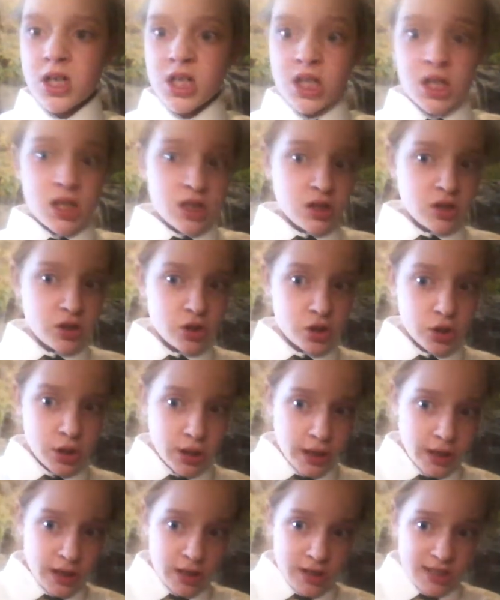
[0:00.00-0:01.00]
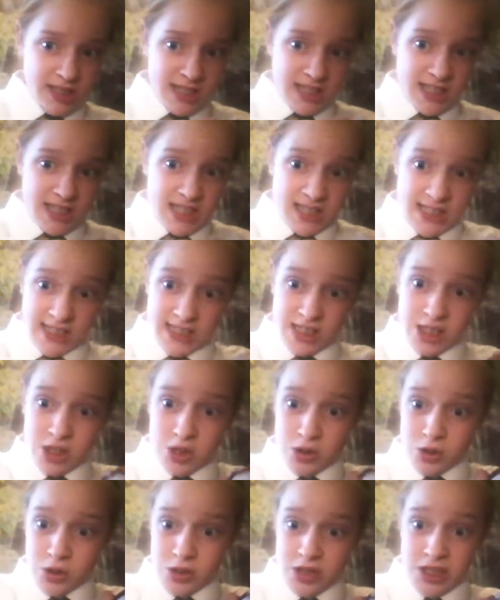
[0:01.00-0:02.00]
The trainer
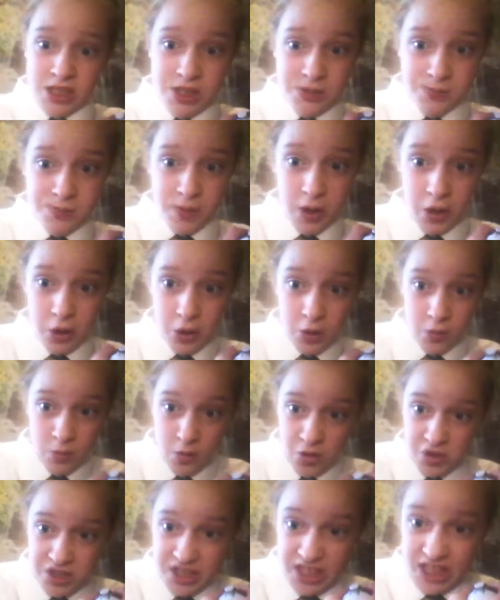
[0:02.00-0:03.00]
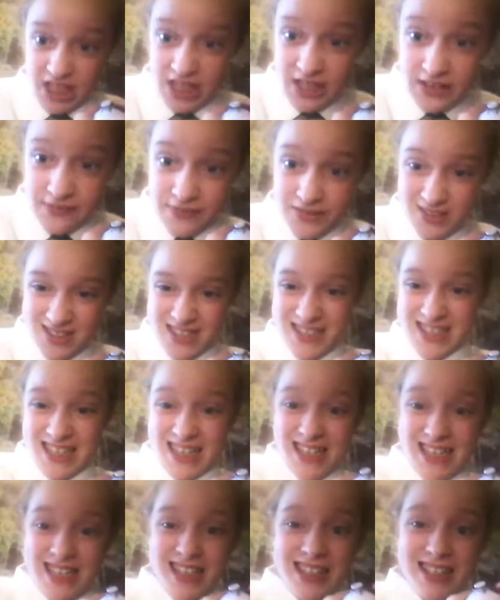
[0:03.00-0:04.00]
held his Pokeball even
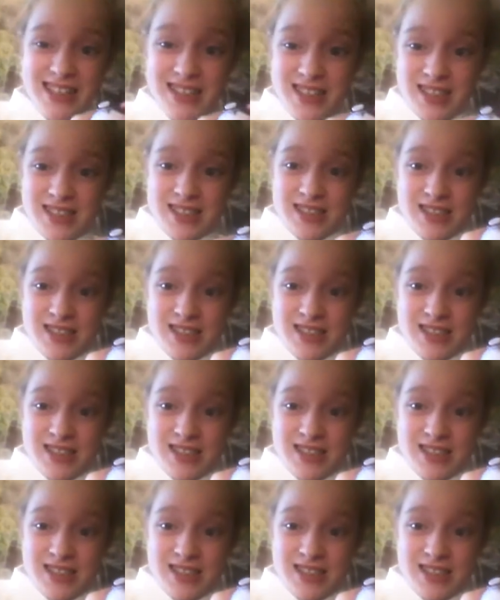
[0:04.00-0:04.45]
tighter.